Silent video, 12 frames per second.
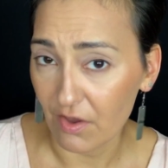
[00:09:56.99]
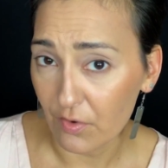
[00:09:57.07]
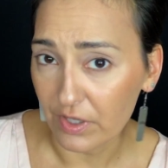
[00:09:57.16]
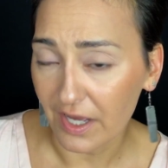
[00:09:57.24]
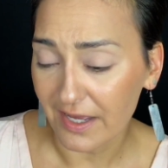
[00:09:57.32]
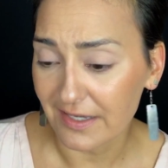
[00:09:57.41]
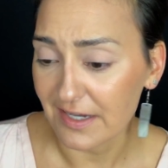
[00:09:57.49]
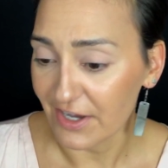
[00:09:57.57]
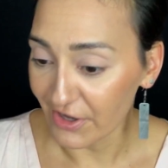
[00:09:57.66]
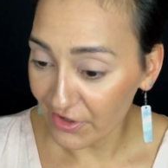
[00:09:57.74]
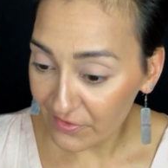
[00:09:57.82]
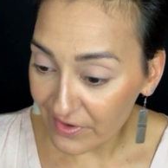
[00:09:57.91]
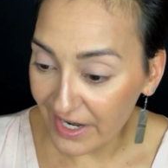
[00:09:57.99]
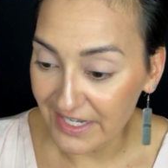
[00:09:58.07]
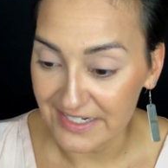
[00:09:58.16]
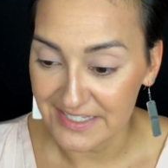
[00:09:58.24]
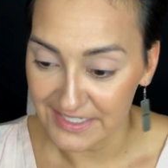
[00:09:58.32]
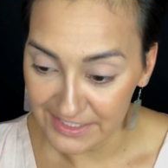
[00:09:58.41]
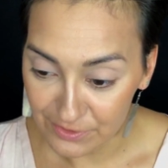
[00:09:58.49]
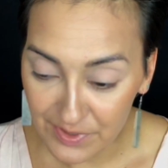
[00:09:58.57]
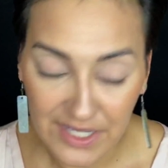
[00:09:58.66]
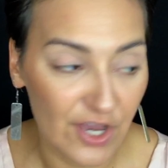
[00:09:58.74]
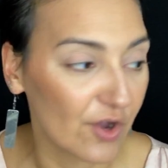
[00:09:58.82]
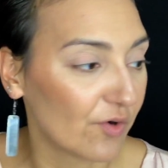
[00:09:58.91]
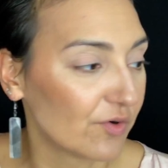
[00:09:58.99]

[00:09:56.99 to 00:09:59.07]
Okay, all right, here we go.